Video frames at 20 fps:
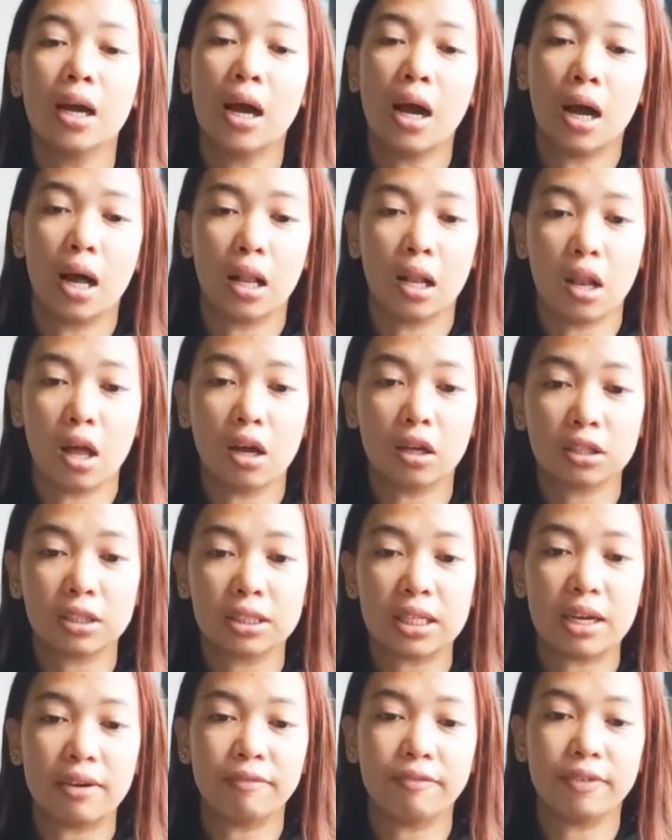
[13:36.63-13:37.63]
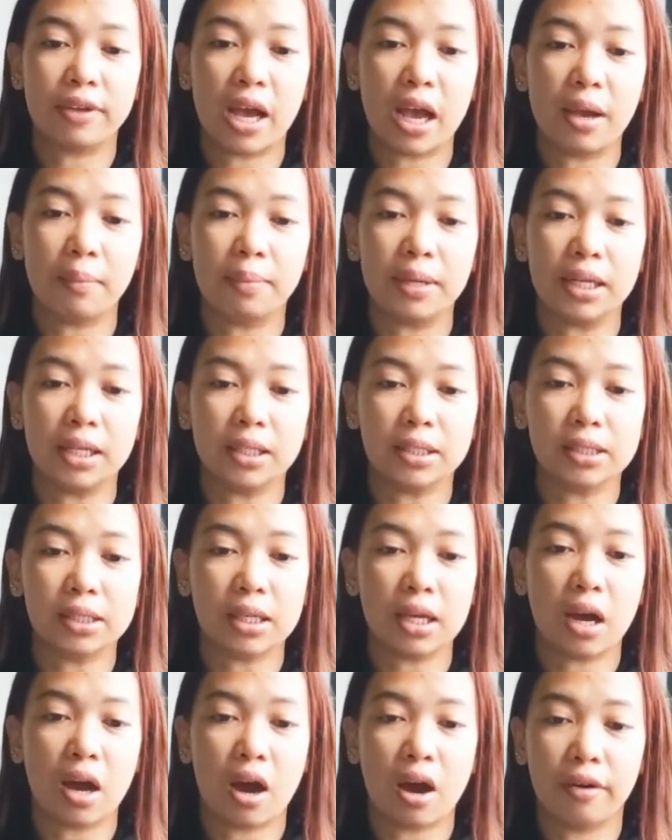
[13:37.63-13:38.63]
long-term
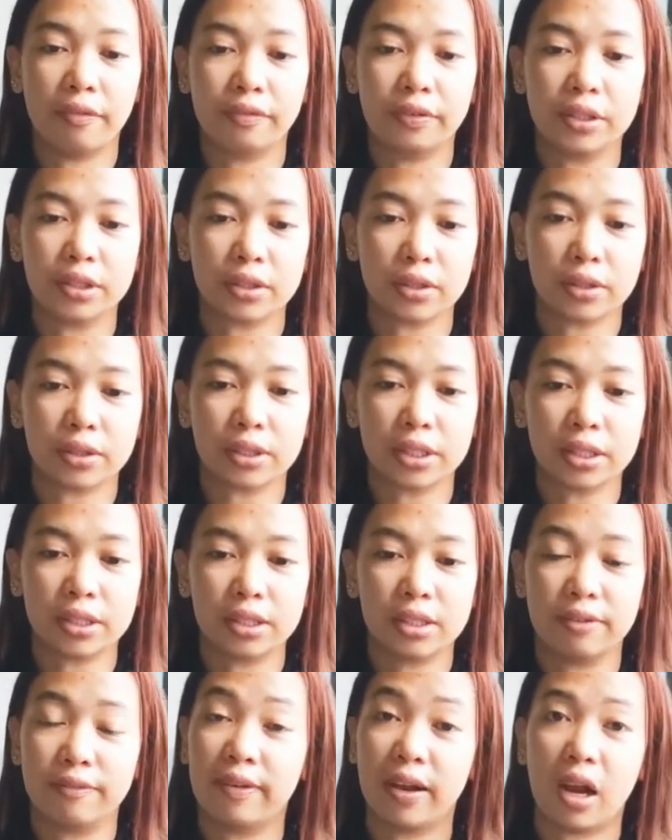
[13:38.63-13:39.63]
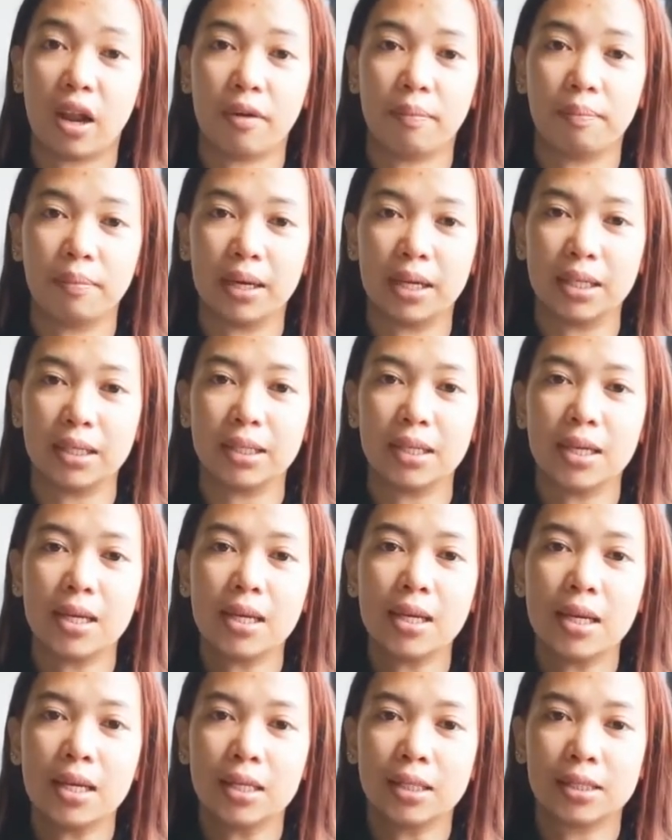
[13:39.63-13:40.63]
viability of resources development,
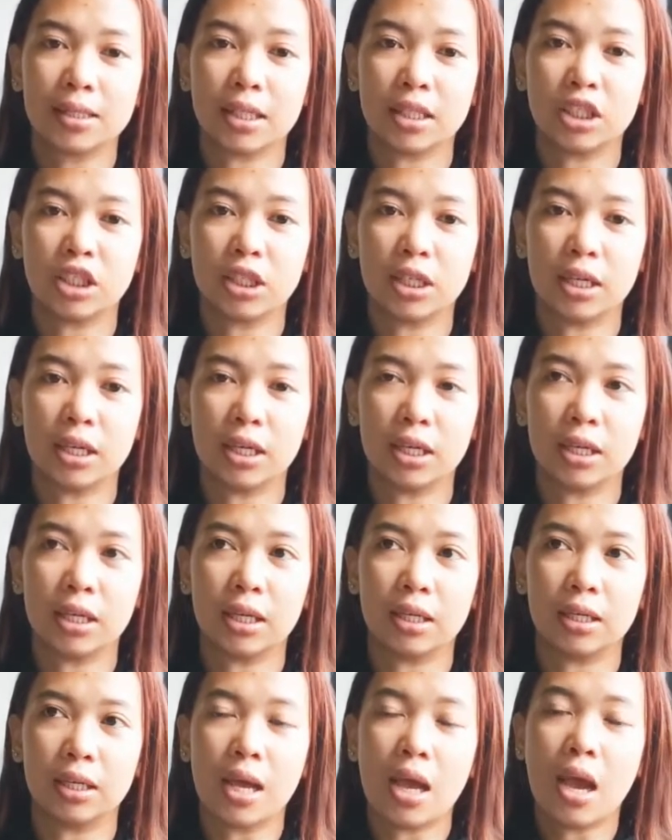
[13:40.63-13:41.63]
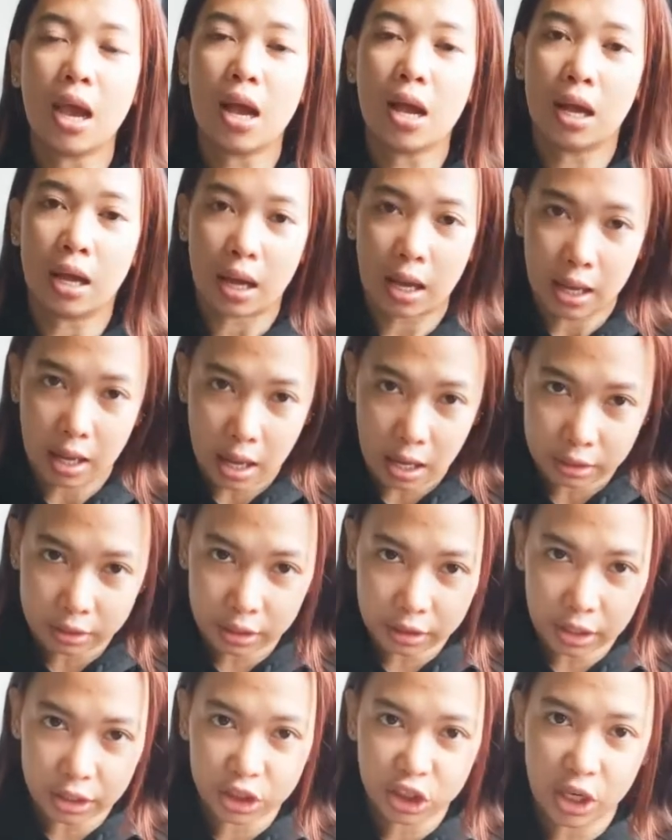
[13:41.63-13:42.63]
such as
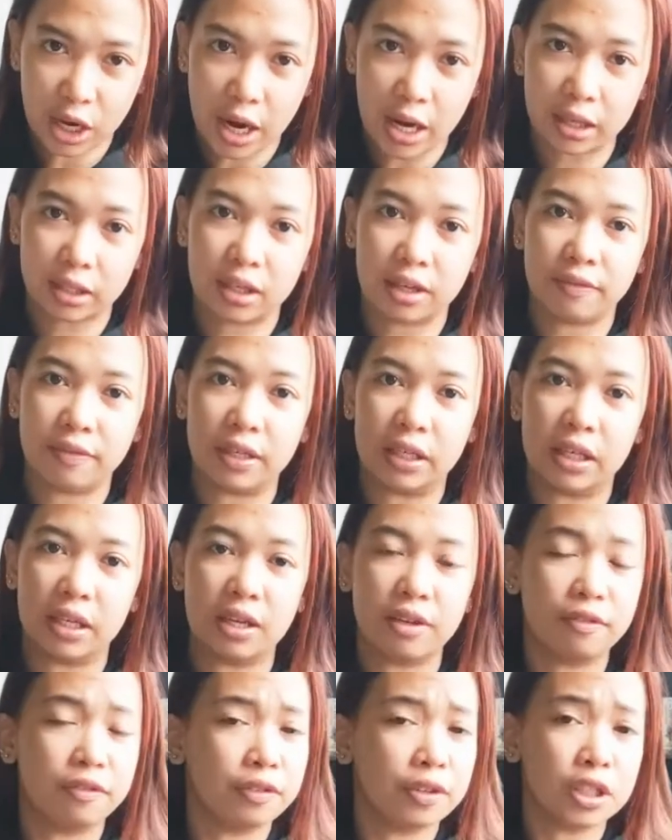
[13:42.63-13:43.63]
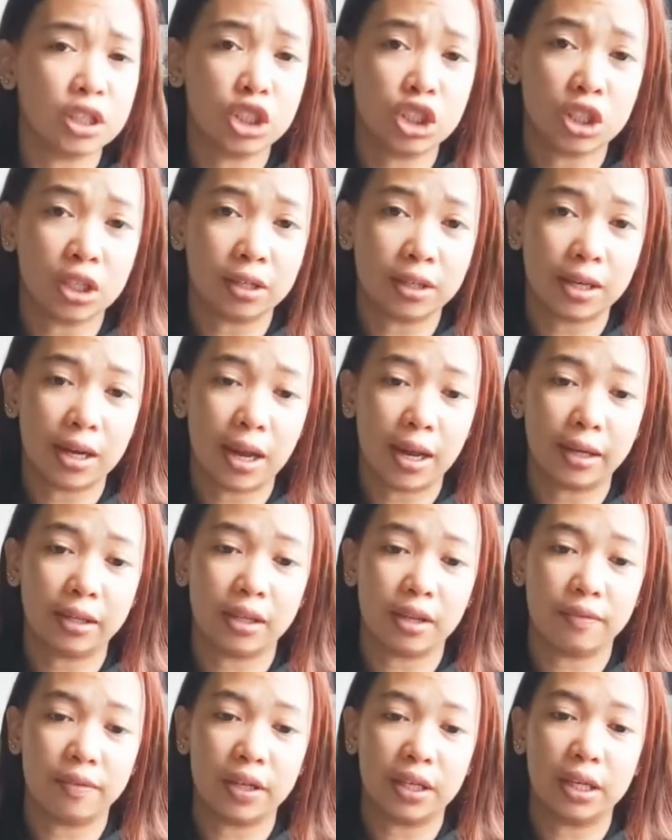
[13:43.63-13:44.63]
agriculture activity, fishery
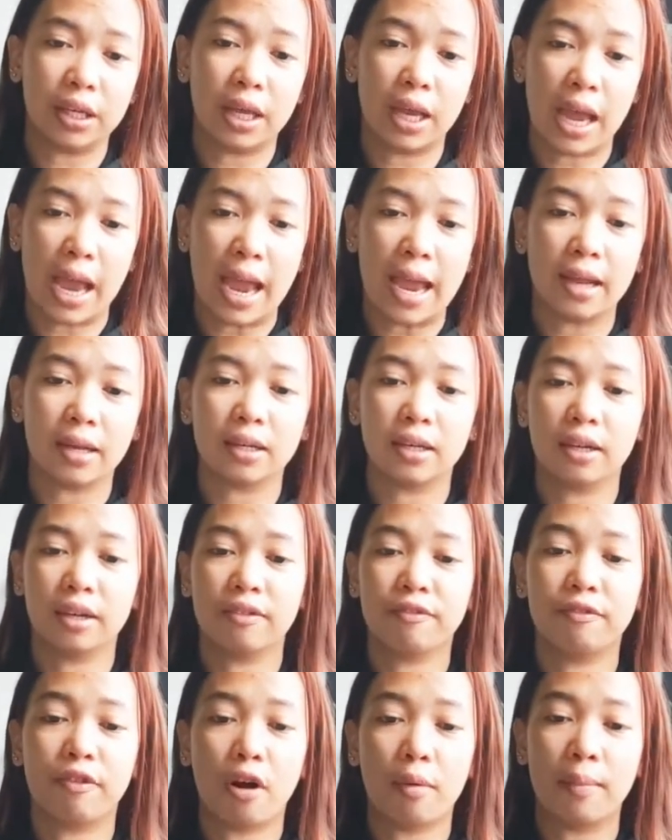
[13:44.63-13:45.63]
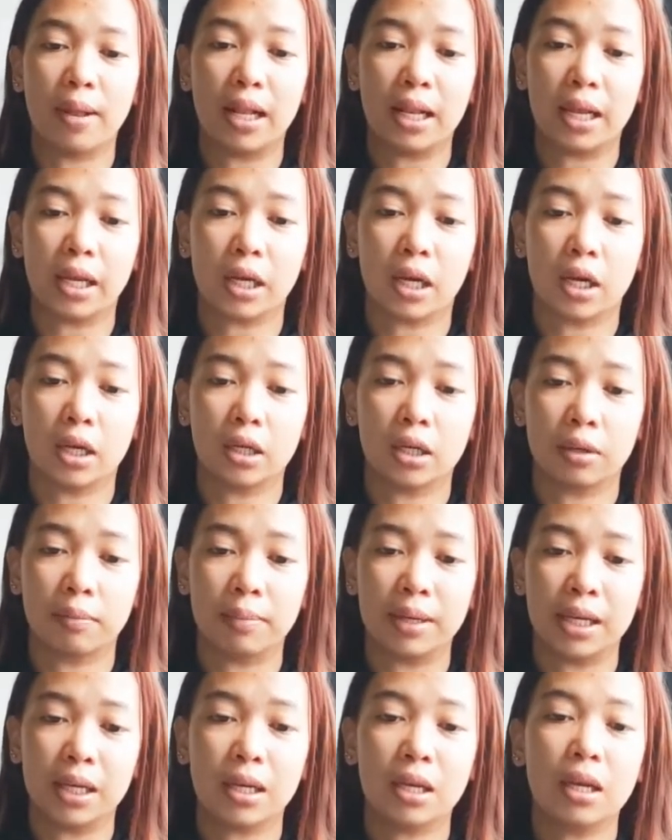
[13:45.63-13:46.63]
activity, and the informal
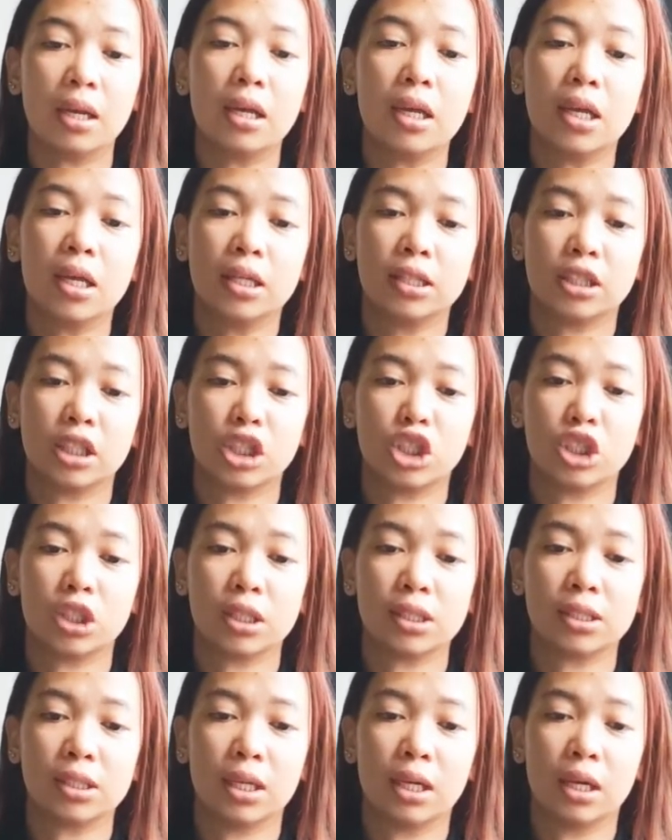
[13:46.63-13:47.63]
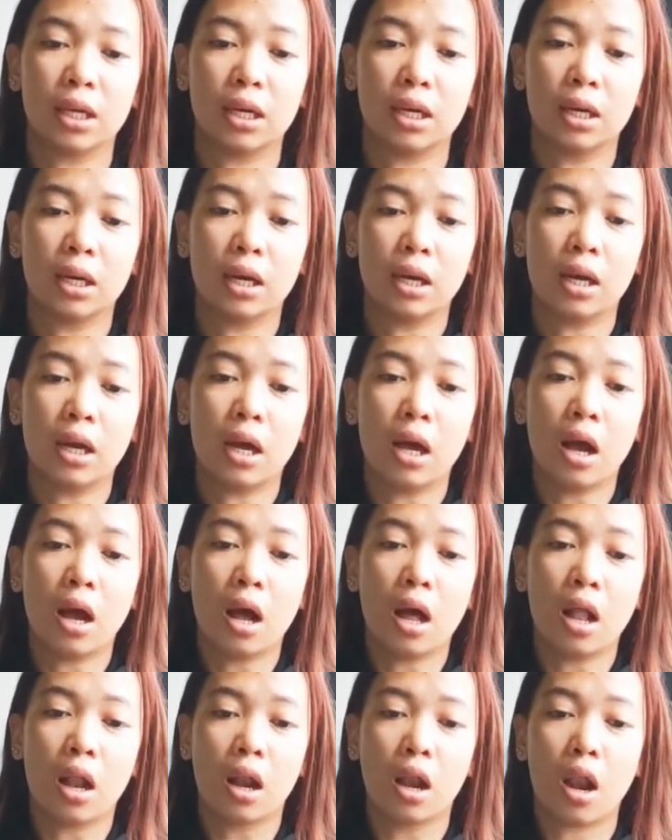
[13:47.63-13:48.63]
economy, such as
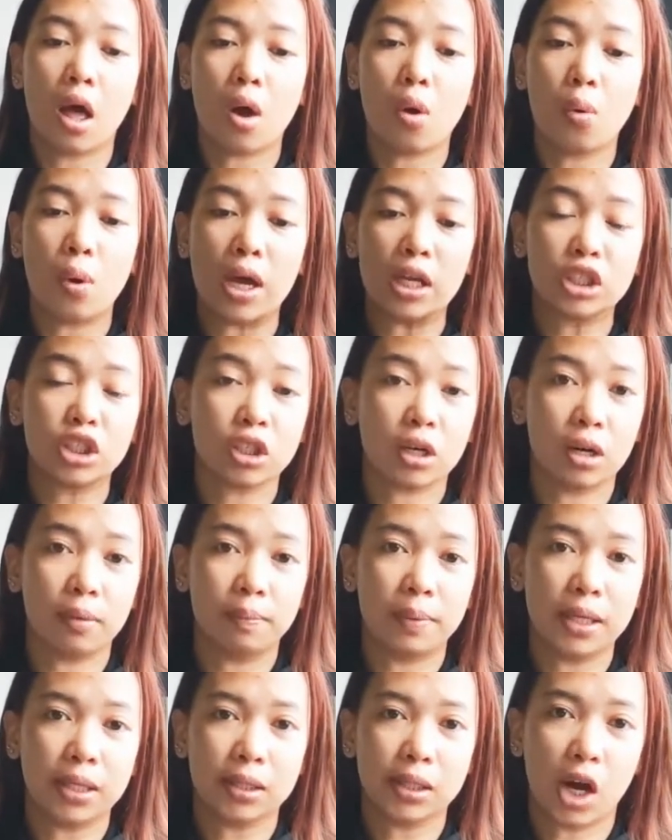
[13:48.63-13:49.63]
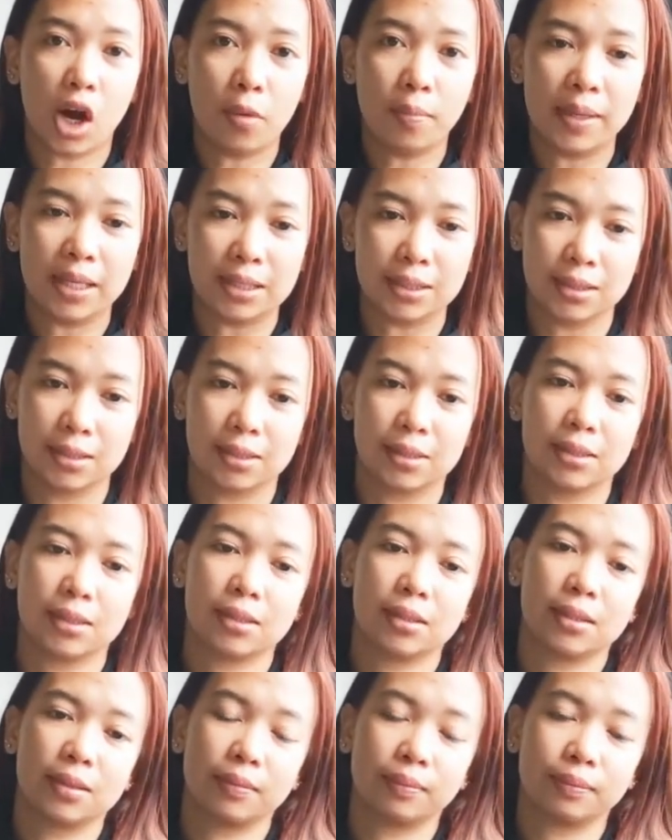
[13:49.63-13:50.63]
low-wage urban commerce.